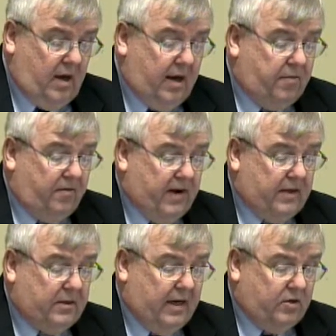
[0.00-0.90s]
and
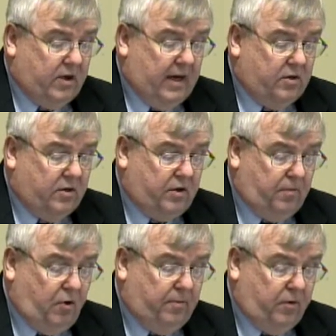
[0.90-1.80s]
provides educational
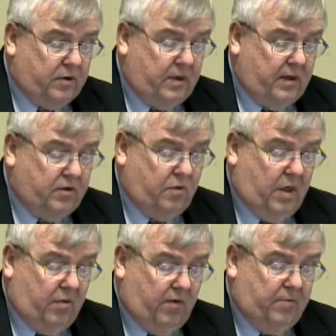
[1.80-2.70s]
support personnel
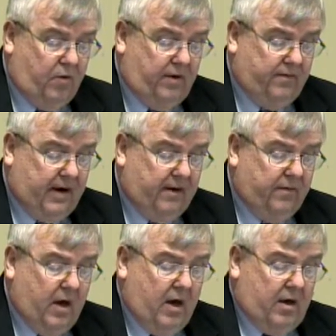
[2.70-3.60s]
with a
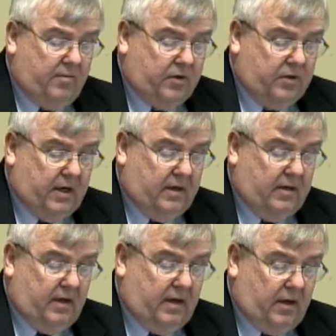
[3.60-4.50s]

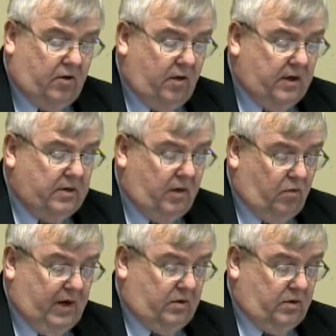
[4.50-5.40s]
3.5% increase in
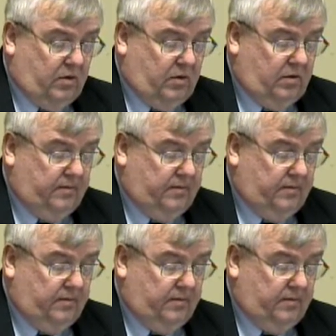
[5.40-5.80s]
wages.